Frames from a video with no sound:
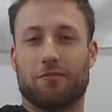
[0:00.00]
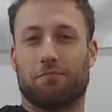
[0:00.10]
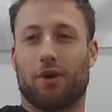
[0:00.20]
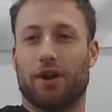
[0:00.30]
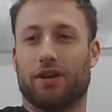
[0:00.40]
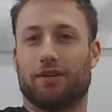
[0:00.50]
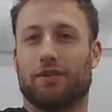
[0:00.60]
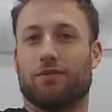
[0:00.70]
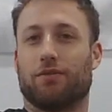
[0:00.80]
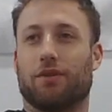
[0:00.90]
but
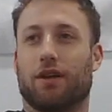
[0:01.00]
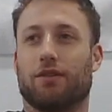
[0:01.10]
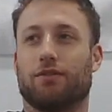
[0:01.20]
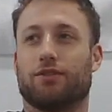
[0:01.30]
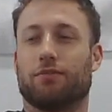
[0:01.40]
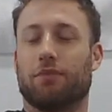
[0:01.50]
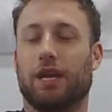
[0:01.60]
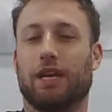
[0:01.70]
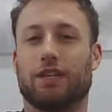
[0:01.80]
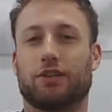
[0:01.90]
to
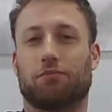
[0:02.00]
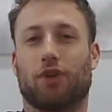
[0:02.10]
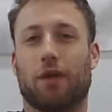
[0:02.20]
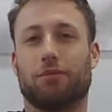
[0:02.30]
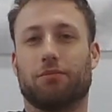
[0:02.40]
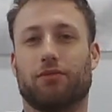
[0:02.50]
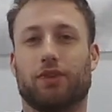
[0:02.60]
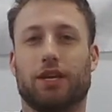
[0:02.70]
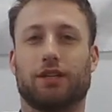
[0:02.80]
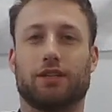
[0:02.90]
me, it's a problem of
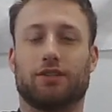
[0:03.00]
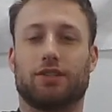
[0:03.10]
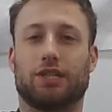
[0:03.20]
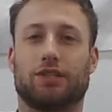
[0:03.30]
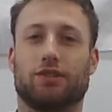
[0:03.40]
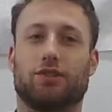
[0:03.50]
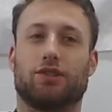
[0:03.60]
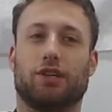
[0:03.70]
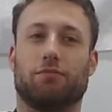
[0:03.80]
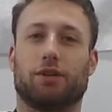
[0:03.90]

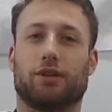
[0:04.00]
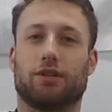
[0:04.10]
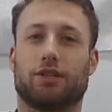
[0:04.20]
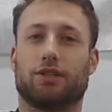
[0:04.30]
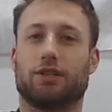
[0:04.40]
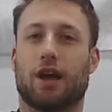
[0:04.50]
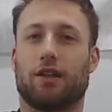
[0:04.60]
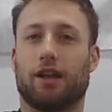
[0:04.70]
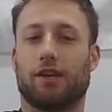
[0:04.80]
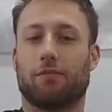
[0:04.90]
inconsistency, because it's
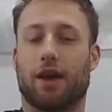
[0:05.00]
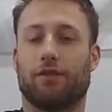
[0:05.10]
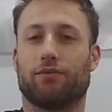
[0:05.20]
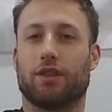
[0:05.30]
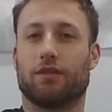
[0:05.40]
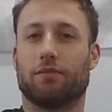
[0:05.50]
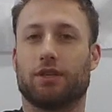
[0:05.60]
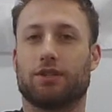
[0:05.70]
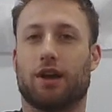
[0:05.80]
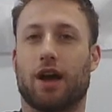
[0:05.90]
not like my rhythm
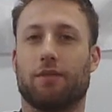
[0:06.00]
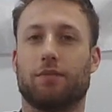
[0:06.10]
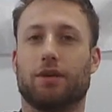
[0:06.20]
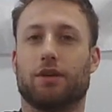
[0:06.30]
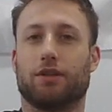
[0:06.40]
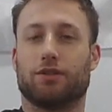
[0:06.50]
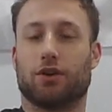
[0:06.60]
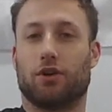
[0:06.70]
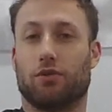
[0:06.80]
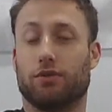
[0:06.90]
and time is
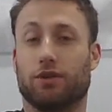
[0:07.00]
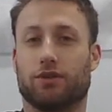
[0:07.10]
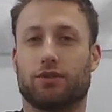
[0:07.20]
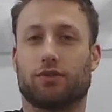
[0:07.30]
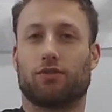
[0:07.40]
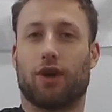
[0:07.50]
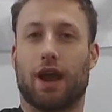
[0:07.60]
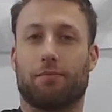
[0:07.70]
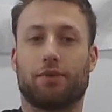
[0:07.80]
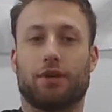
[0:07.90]
always
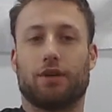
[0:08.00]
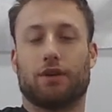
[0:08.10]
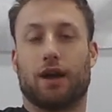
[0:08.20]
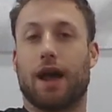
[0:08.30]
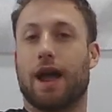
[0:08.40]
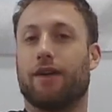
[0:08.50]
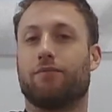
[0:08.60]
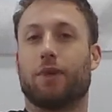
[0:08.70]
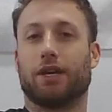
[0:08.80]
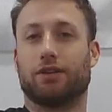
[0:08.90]
crap. I
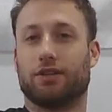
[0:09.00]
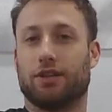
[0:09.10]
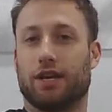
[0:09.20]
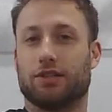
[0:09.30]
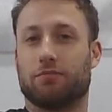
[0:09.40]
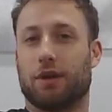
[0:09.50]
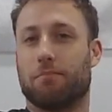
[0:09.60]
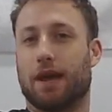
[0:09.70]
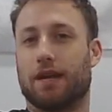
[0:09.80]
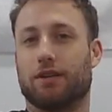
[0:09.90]
have my good days and my
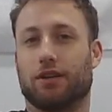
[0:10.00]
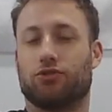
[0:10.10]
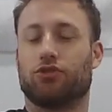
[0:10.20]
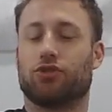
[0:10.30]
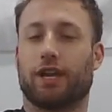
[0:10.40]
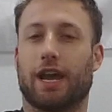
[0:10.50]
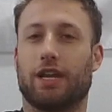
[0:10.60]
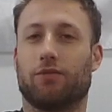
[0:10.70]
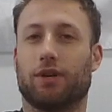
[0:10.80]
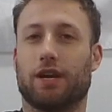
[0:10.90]
bad days, just like
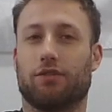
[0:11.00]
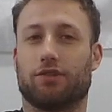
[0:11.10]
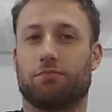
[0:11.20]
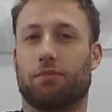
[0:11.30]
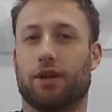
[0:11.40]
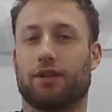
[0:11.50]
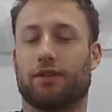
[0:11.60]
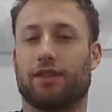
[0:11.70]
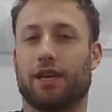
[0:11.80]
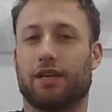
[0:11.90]
anyone else, but the
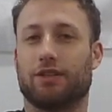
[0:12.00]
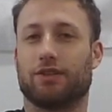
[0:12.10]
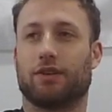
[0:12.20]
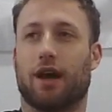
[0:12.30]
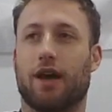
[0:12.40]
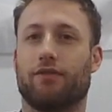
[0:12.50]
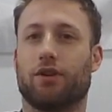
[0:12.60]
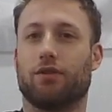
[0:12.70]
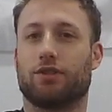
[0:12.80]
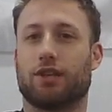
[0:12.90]
thing is, I've
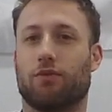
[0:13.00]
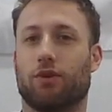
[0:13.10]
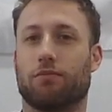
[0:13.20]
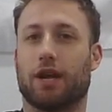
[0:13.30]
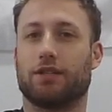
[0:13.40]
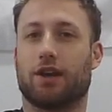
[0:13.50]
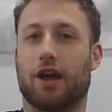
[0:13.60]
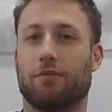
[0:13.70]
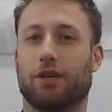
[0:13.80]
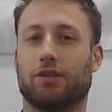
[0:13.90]
noticed that when my
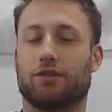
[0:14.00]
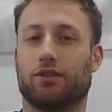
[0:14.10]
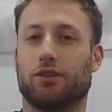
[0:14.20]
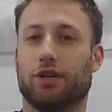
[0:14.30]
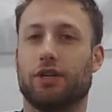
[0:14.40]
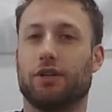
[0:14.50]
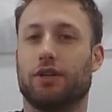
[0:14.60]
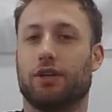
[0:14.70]
timing is good,